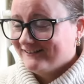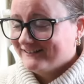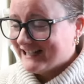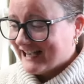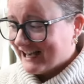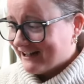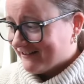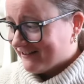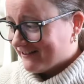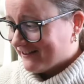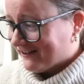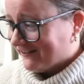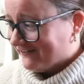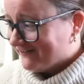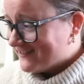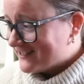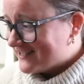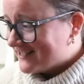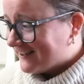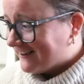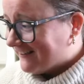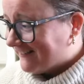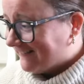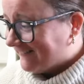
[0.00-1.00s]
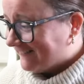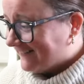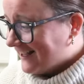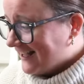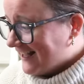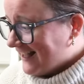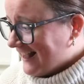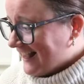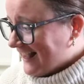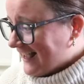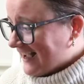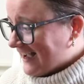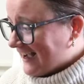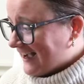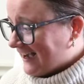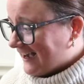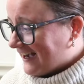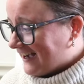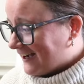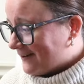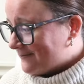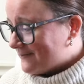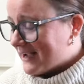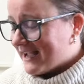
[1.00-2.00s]
sold out of them. So
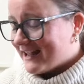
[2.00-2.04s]
um,